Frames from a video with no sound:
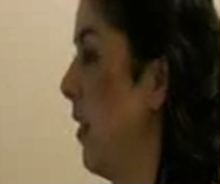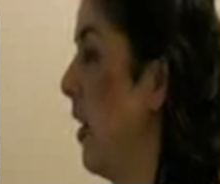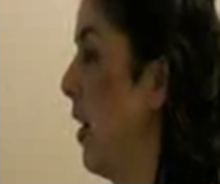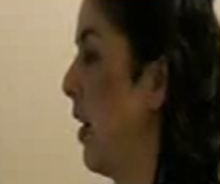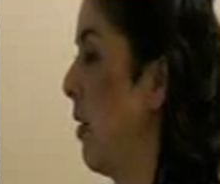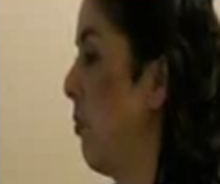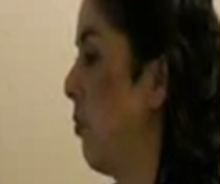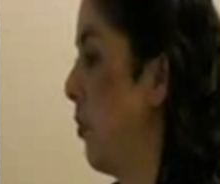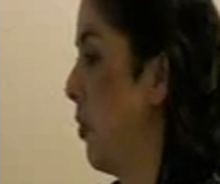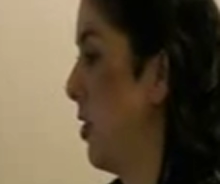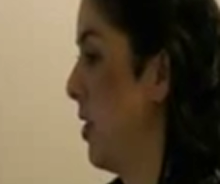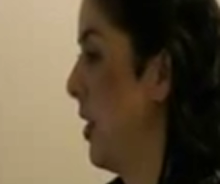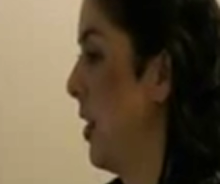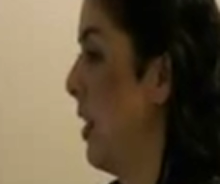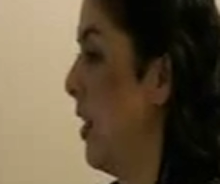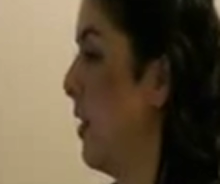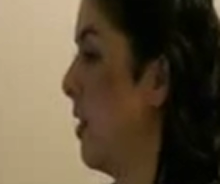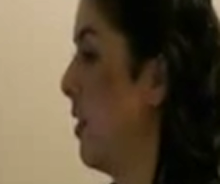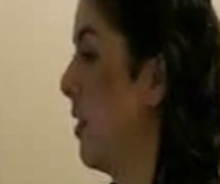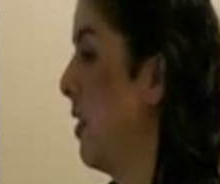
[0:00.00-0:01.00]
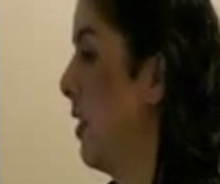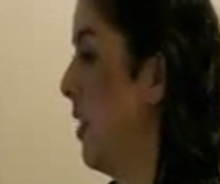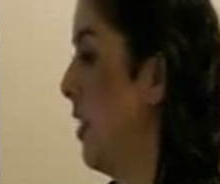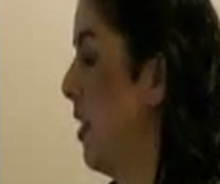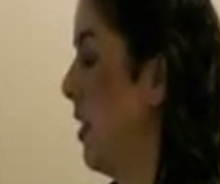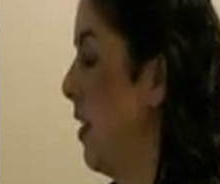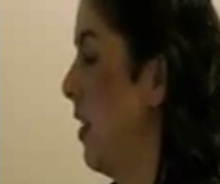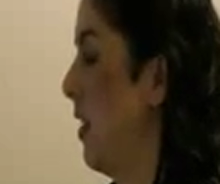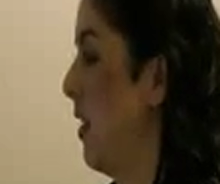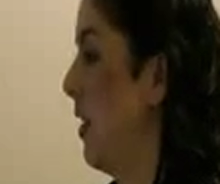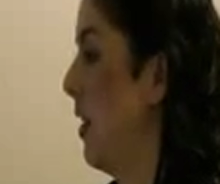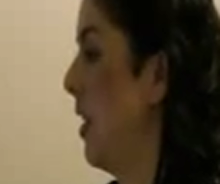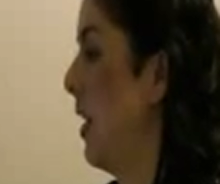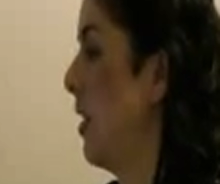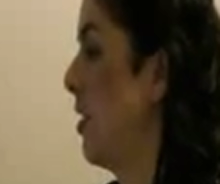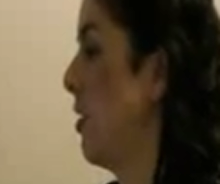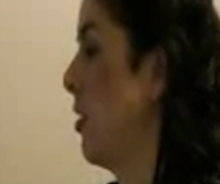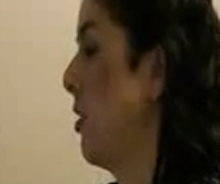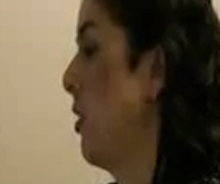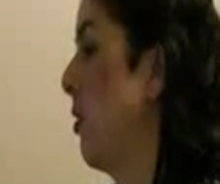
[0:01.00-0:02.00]
I can predict
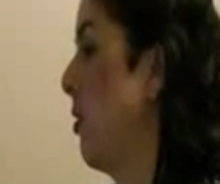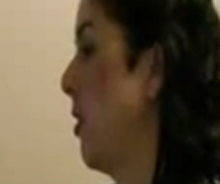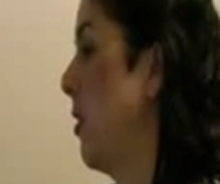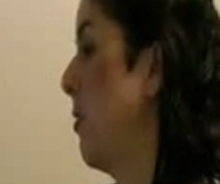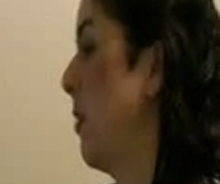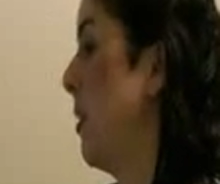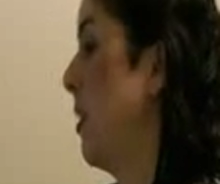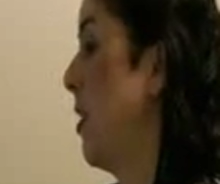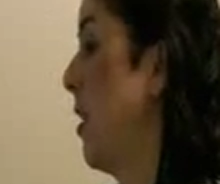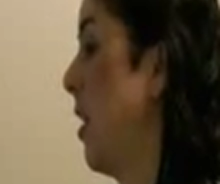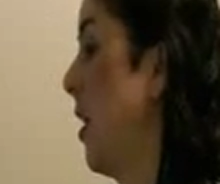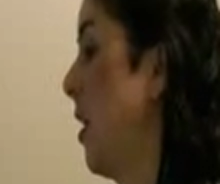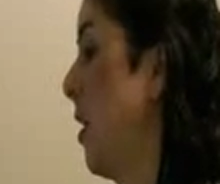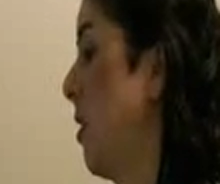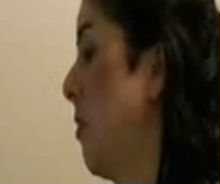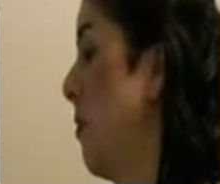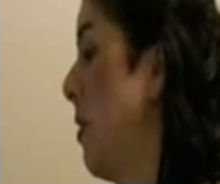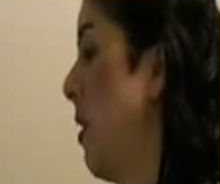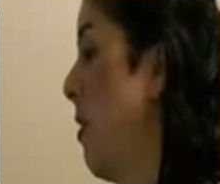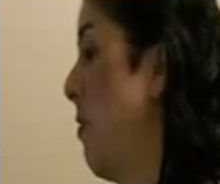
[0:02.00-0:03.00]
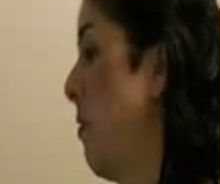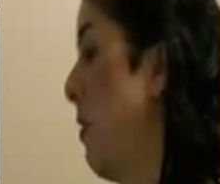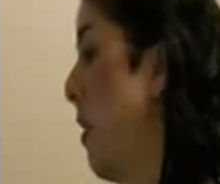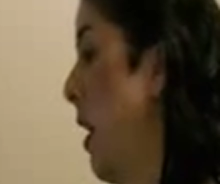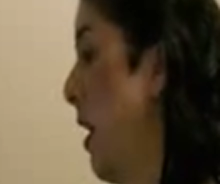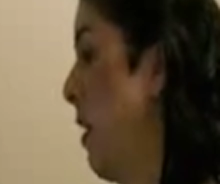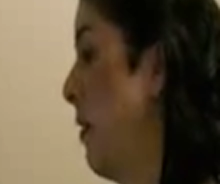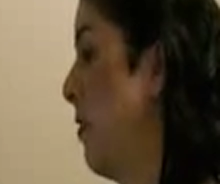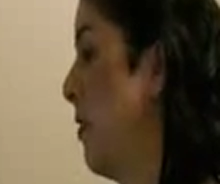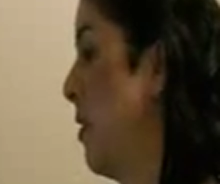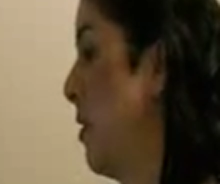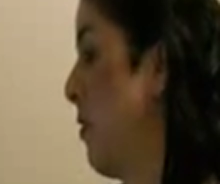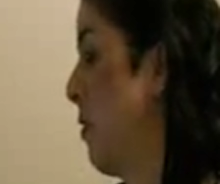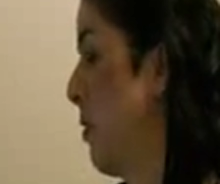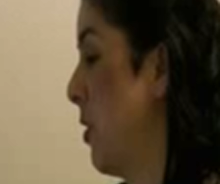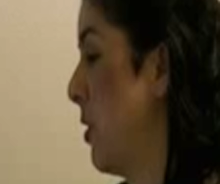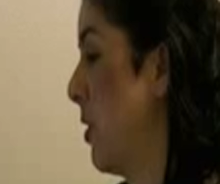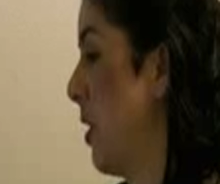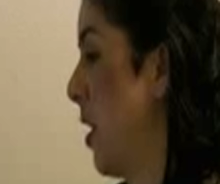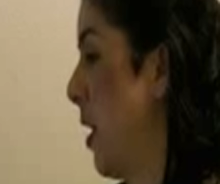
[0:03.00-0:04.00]
that she's going to be talking about 5
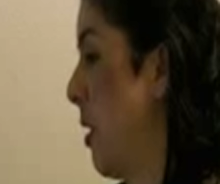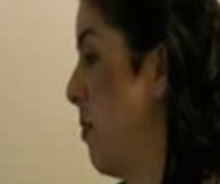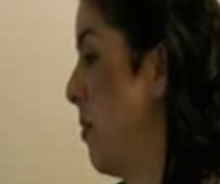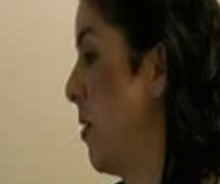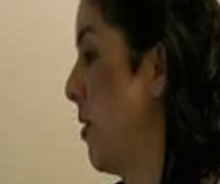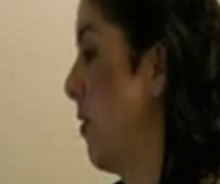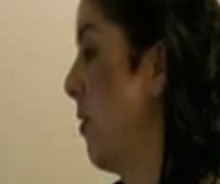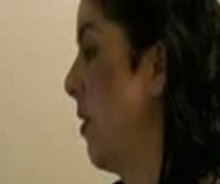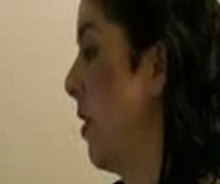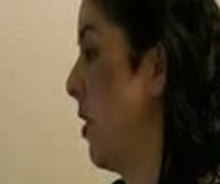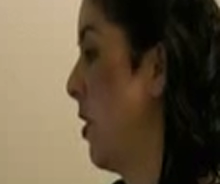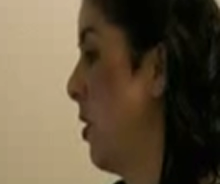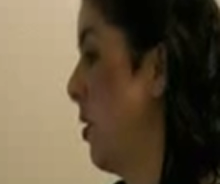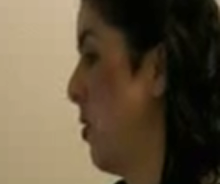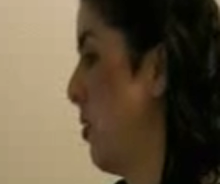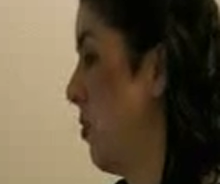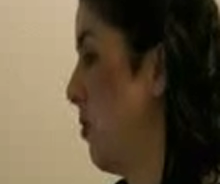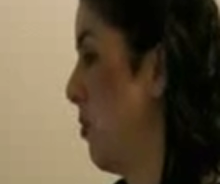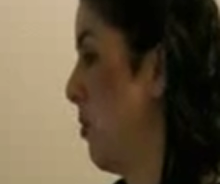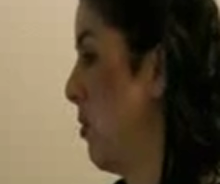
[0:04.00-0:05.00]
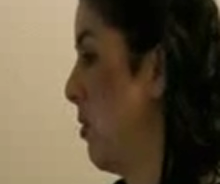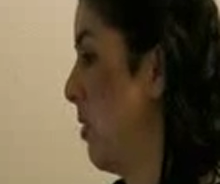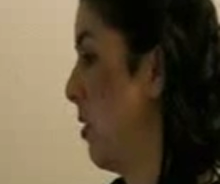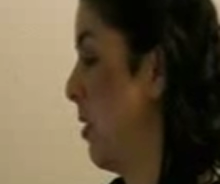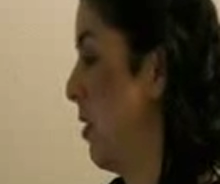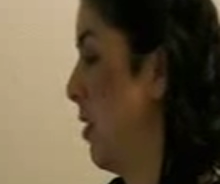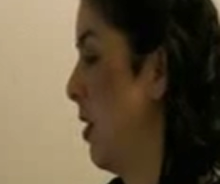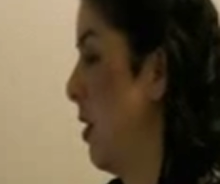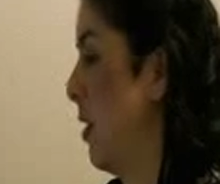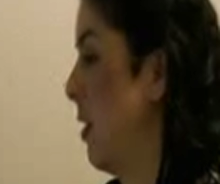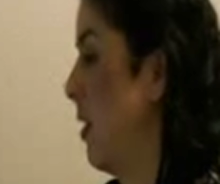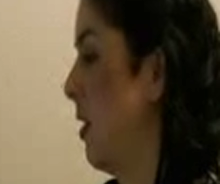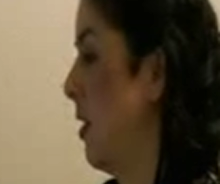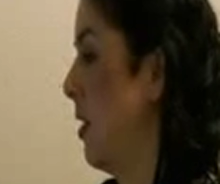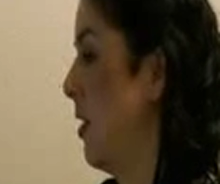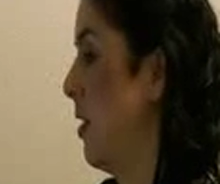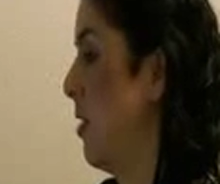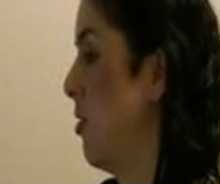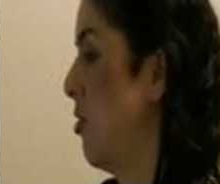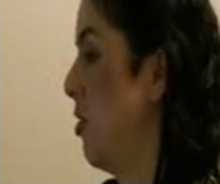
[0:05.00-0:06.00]
different types of canoes.
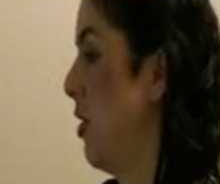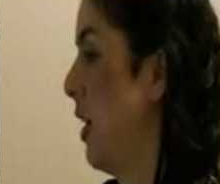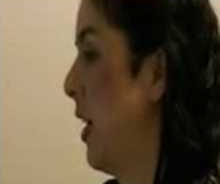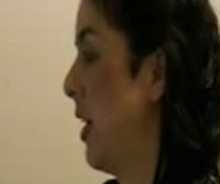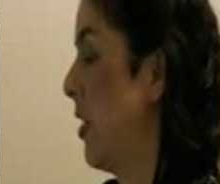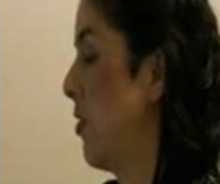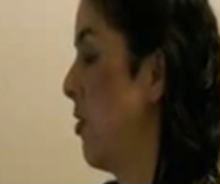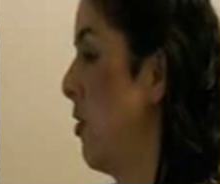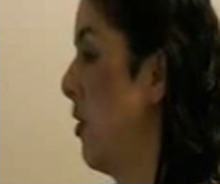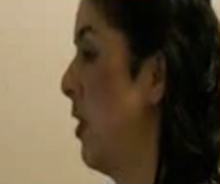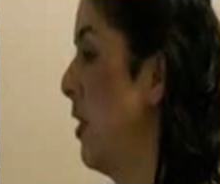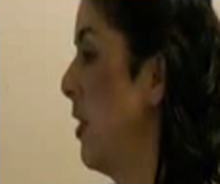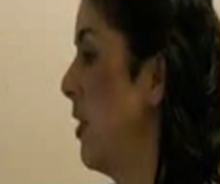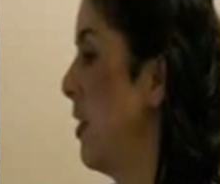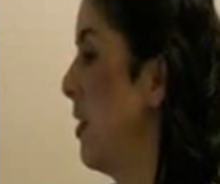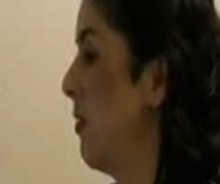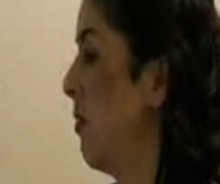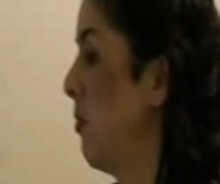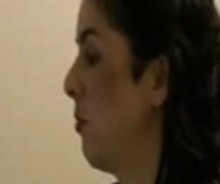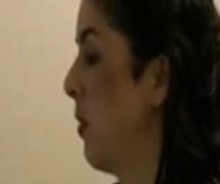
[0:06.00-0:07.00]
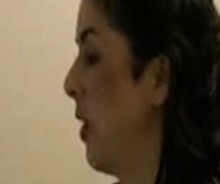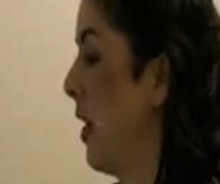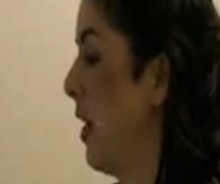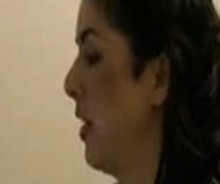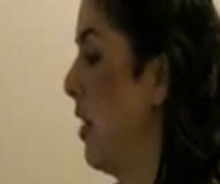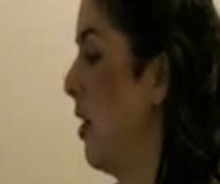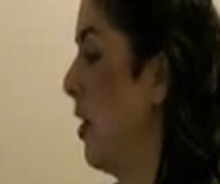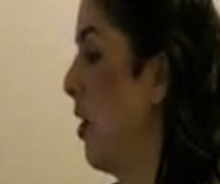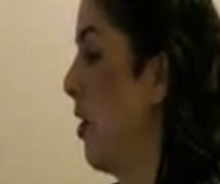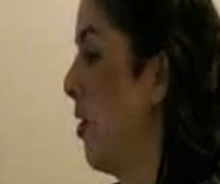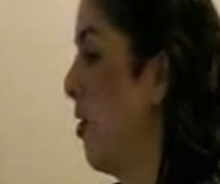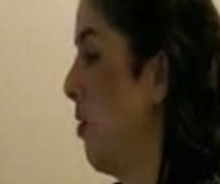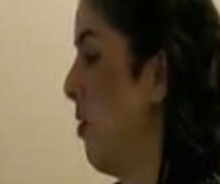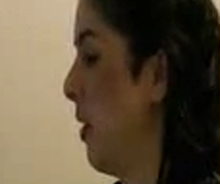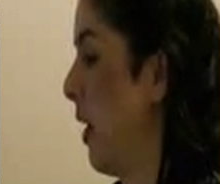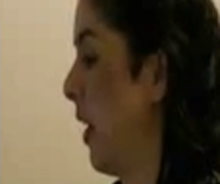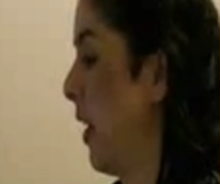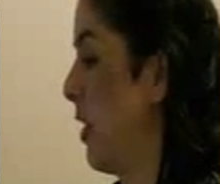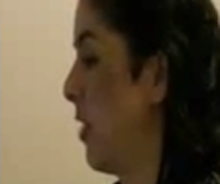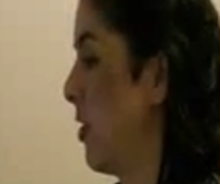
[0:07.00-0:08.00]
She has her list ready to
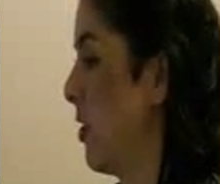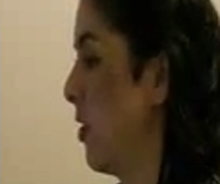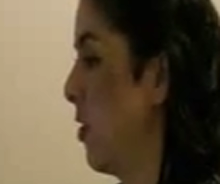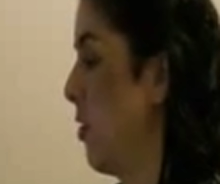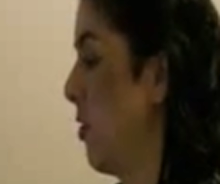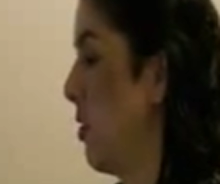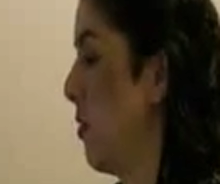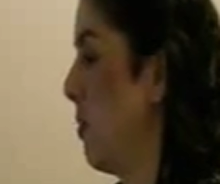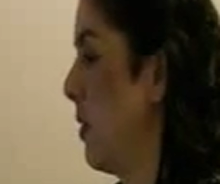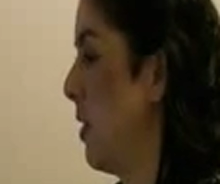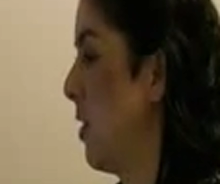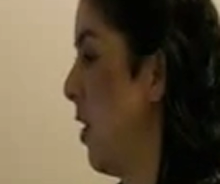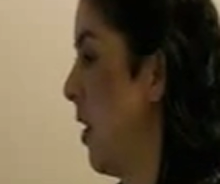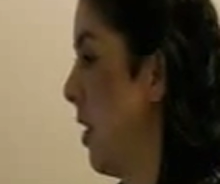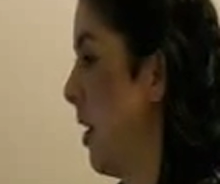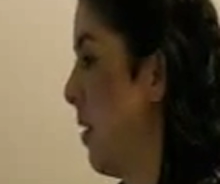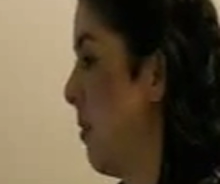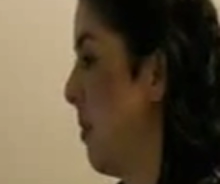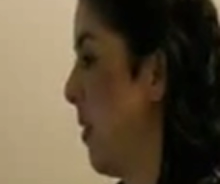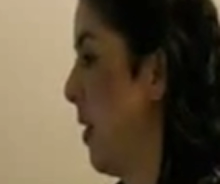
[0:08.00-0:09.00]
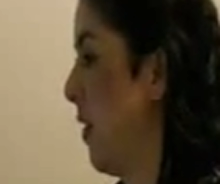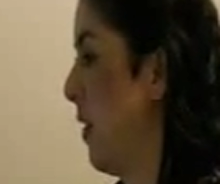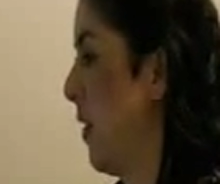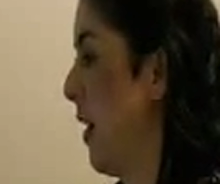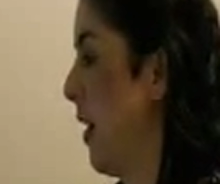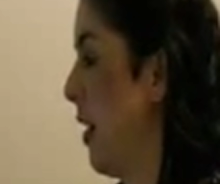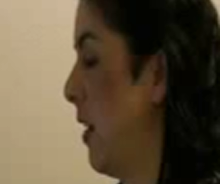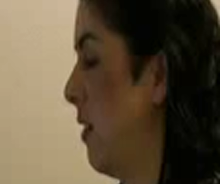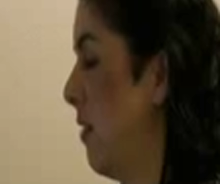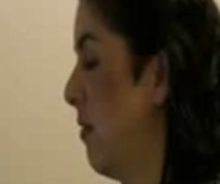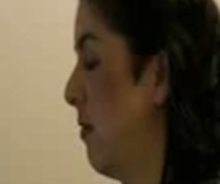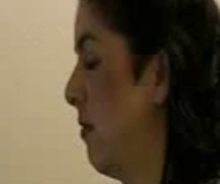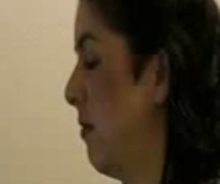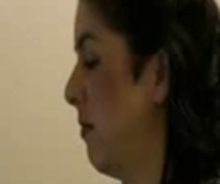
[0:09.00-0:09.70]
go, and she's going to be talking about that.